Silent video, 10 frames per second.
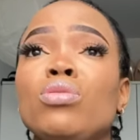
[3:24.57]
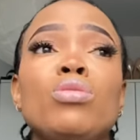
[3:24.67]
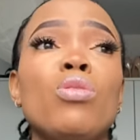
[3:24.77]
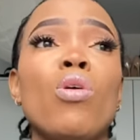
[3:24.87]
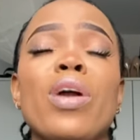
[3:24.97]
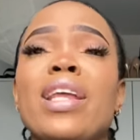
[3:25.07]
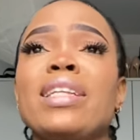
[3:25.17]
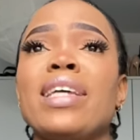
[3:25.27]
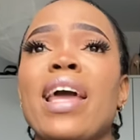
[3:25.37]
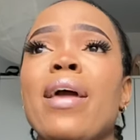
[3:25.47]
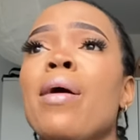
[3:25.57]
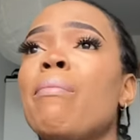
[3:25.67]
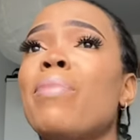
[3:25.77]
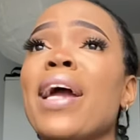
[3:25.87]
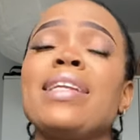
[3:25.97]
go in there,
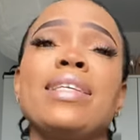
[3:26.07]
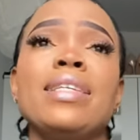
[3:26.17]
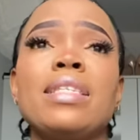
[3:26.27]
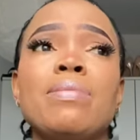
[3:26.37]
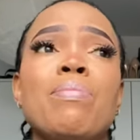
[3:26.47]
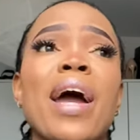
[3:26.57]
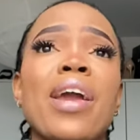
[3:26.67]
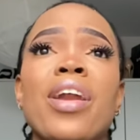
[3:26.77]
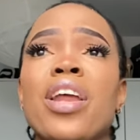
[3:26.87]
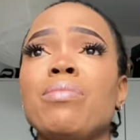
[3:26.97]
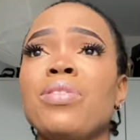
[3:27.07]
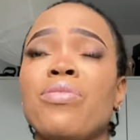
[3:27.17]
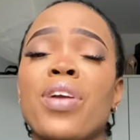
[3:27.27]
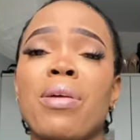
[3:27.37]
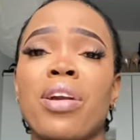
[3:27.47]
buy this, buy cream,
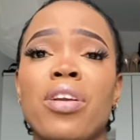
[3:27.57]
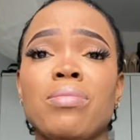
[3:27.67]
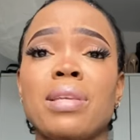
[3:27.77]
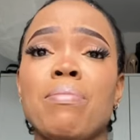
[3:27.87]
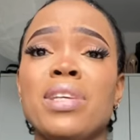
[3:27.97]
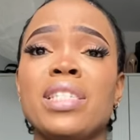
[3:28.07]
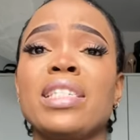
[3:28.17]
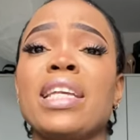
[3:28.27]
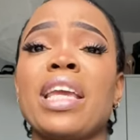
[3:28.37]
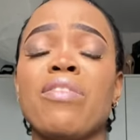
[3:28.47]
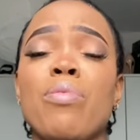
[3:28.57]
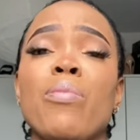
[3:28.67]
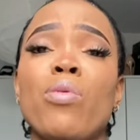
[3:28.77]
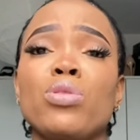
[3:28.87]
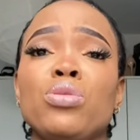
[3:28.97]
different creams, and mix it and give
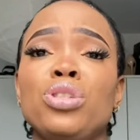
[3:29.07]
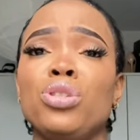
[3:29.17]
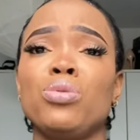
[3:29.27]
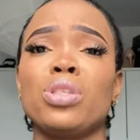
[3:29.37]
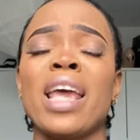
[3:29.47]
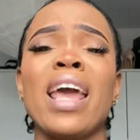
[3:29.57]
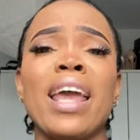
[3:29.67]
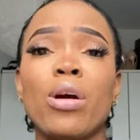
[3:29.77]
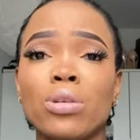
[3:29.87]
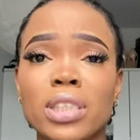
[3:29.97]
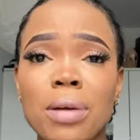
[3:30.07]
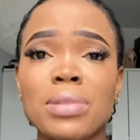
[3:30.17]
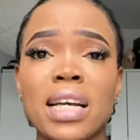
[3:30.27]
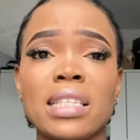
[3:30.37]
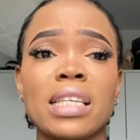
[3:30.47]
people to use and
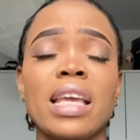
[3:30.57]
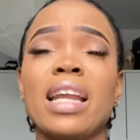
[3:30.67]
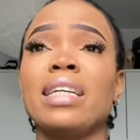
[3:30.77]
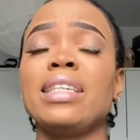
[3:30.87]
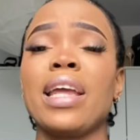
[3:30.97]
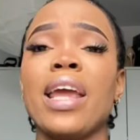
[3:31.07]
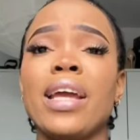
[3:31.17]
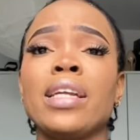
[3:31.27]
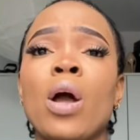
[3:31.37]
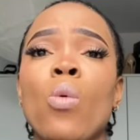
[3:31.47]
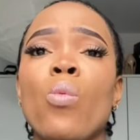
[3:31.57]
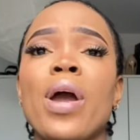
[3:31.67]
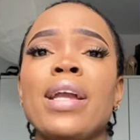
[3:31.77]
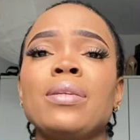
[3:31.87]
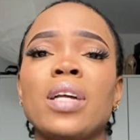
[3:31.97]
condemn their skin. At the end,
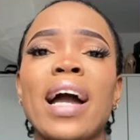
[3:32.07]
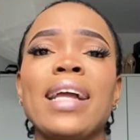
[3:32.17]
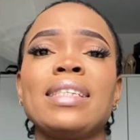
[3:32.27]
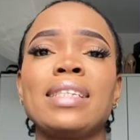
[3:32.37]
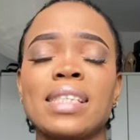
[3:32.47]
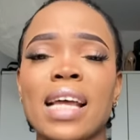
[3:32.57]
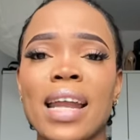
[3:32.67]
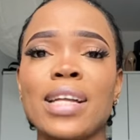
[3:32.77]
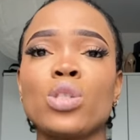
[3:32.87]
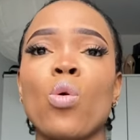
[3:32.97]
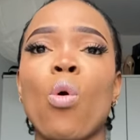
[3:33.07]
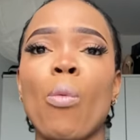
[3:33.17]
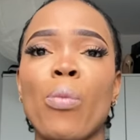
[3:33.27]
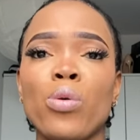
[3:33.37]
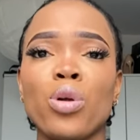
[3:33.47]
when I decided to
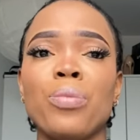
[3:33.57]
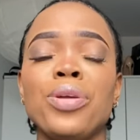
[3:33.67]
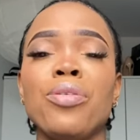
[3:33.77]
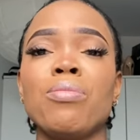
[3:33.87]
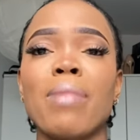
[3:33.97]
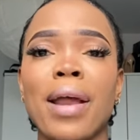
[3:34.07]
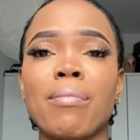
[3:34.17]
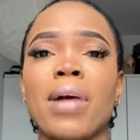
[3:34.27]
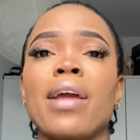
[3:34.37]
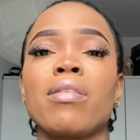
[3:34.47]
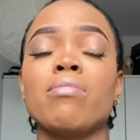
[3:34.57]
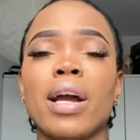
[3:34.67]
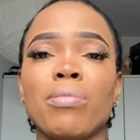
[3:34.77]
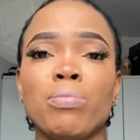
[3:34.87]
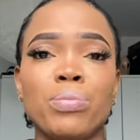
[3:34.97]
open up
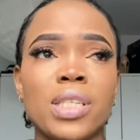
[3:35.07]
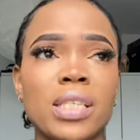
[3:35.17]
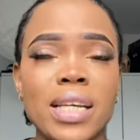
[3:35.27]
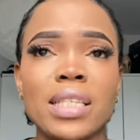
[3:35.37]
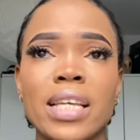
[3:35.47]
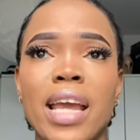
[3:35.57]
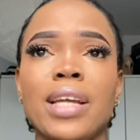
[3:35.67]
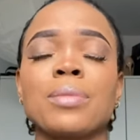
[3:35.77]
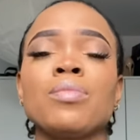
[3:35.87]
my business, and